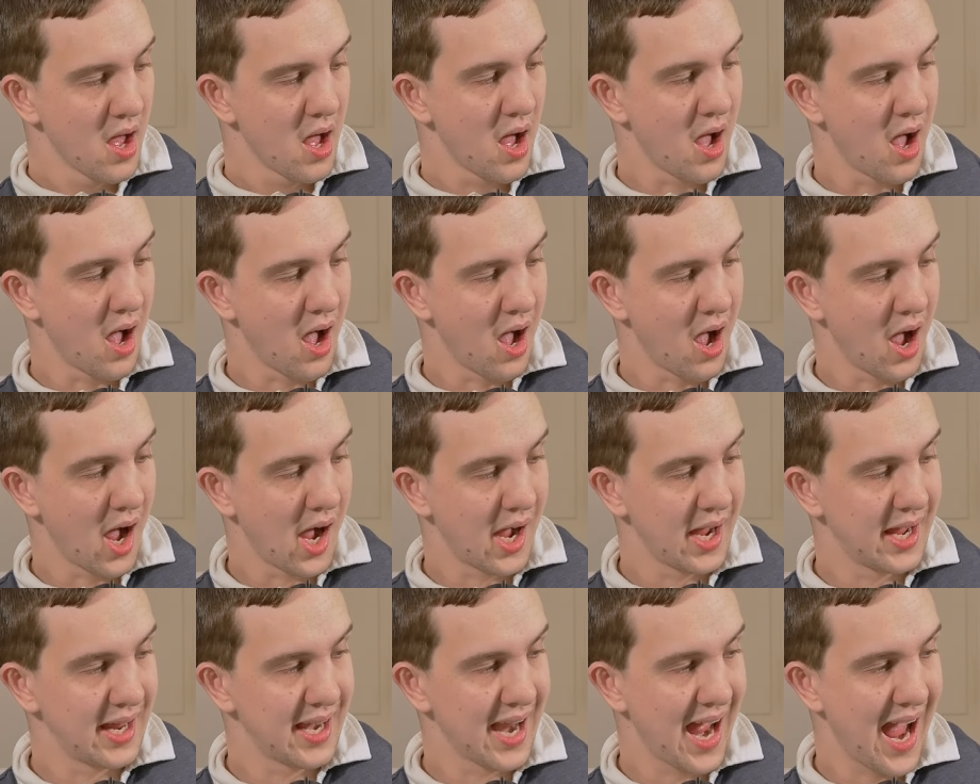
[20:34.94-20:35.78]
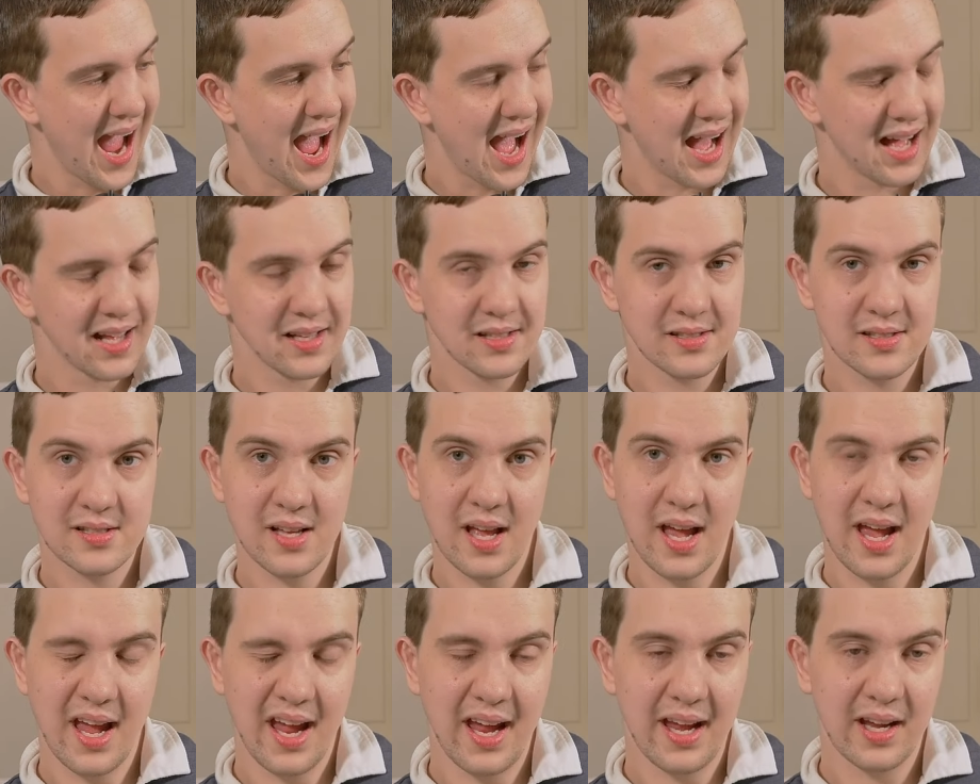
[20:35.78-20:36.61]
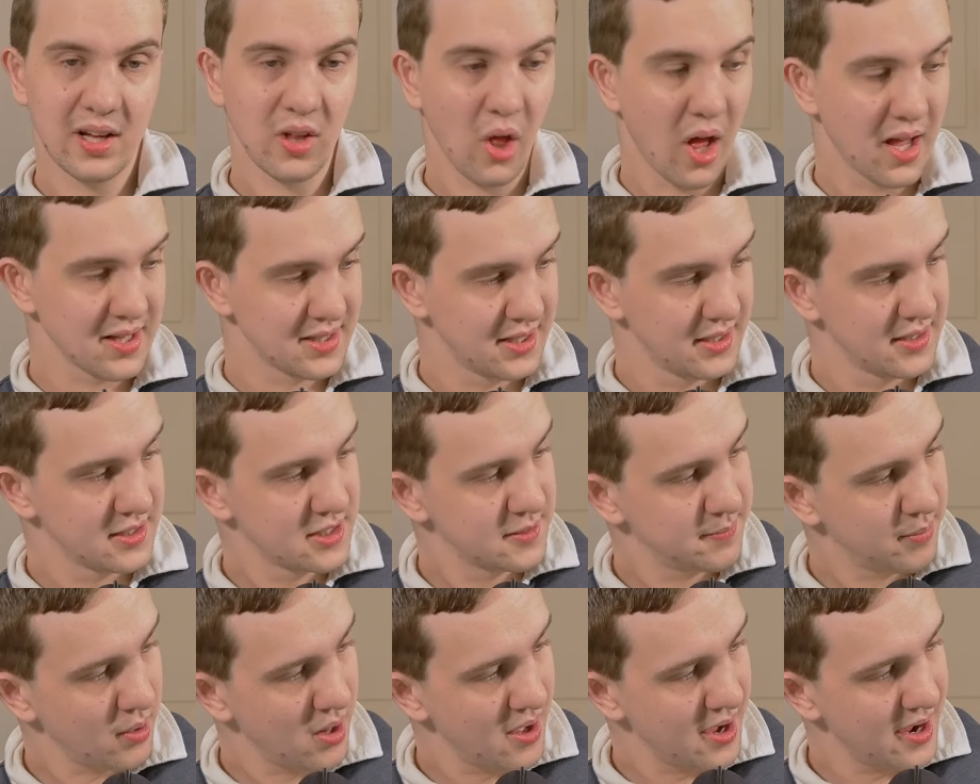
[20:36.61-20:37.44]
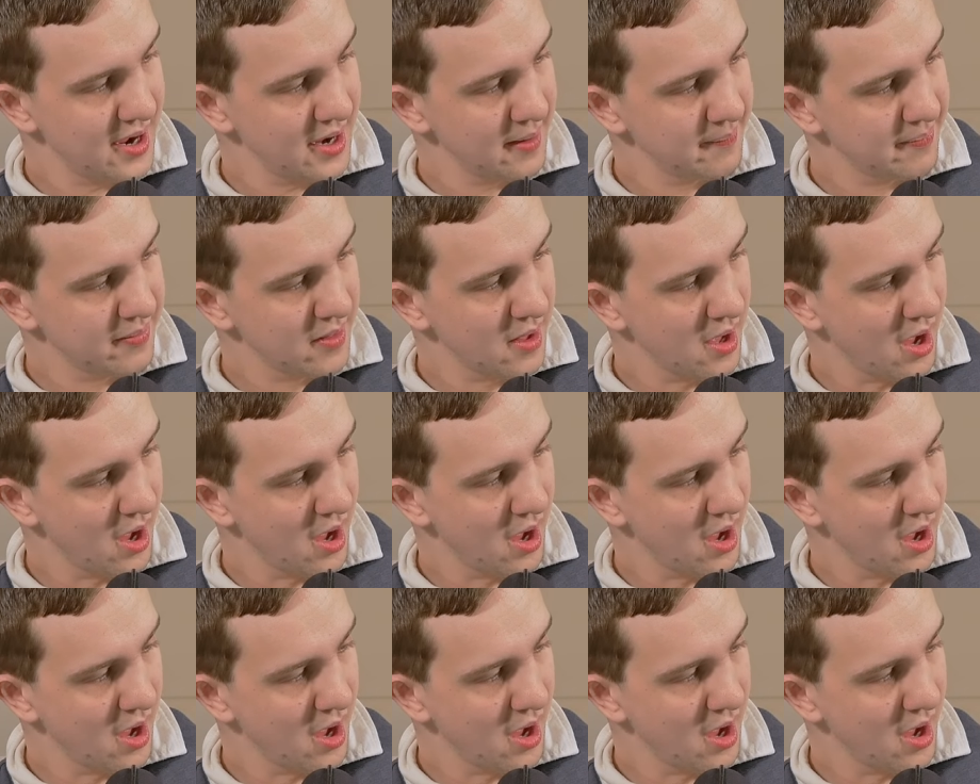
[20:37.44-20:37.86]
It has a glossy display,